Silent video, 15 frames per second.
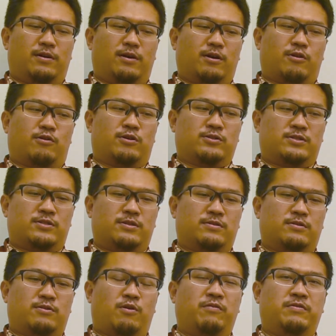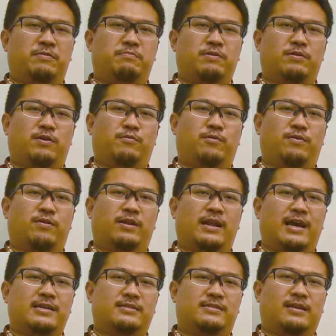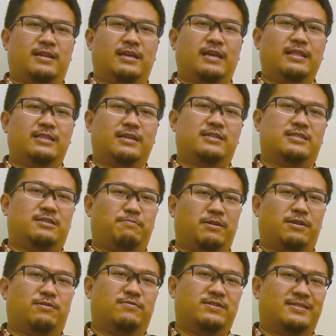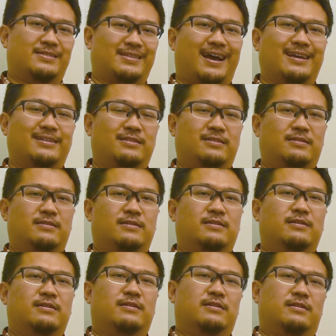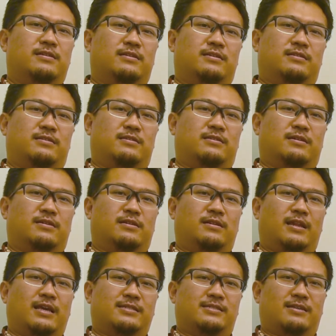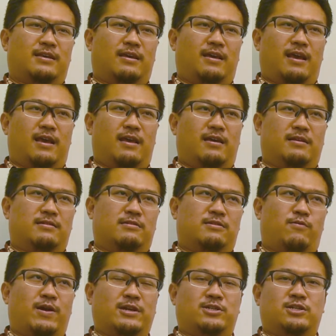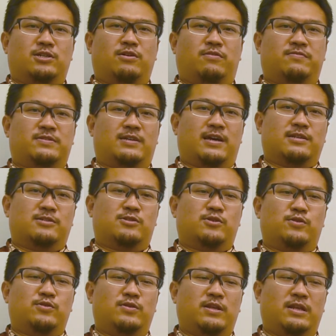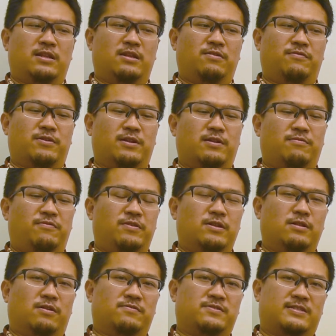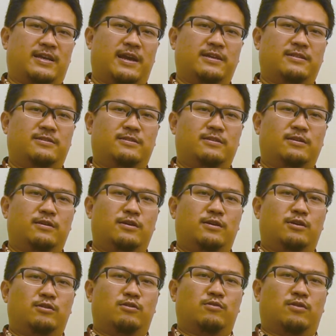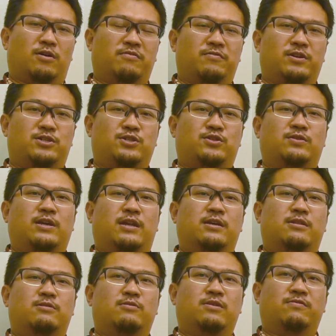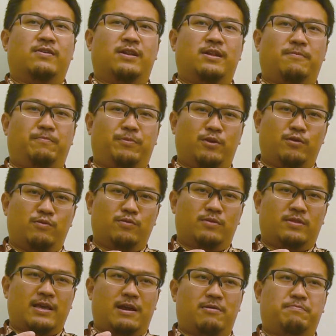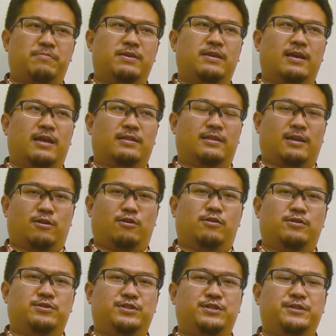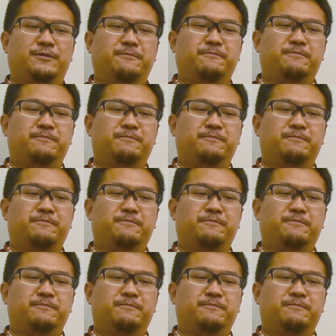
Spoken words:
across the COVID period, we realized that interdisciplinary science is the next direction of science. So you need different field of science to converge together to develop new therapy and technology.